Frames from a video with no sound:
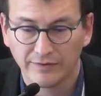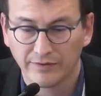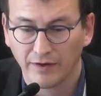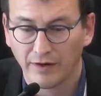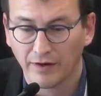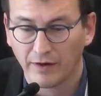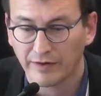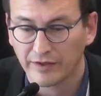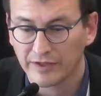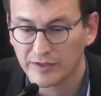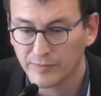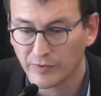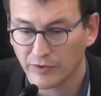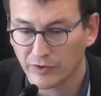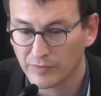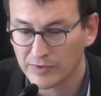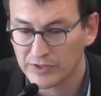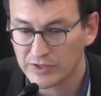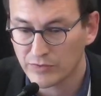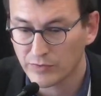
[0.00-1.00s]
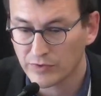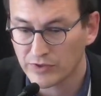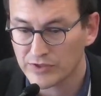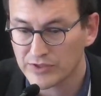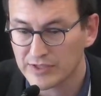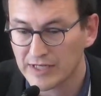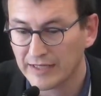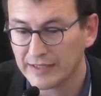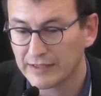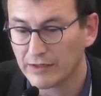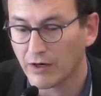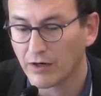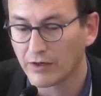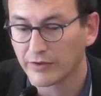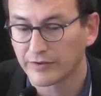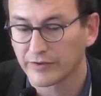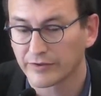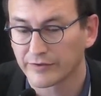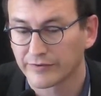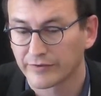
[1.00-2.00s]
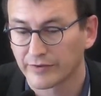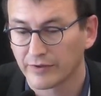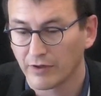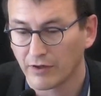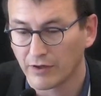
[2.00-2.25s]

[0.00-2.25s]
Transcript: are experiments where static articles